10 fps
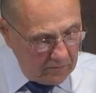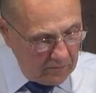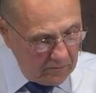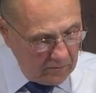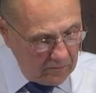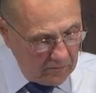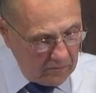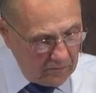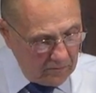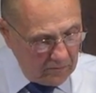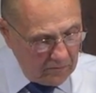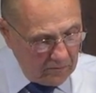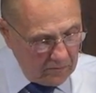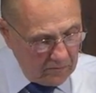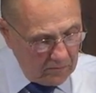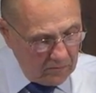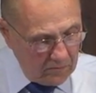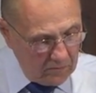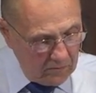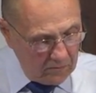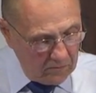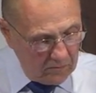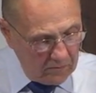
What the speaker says: This person isn't speaking.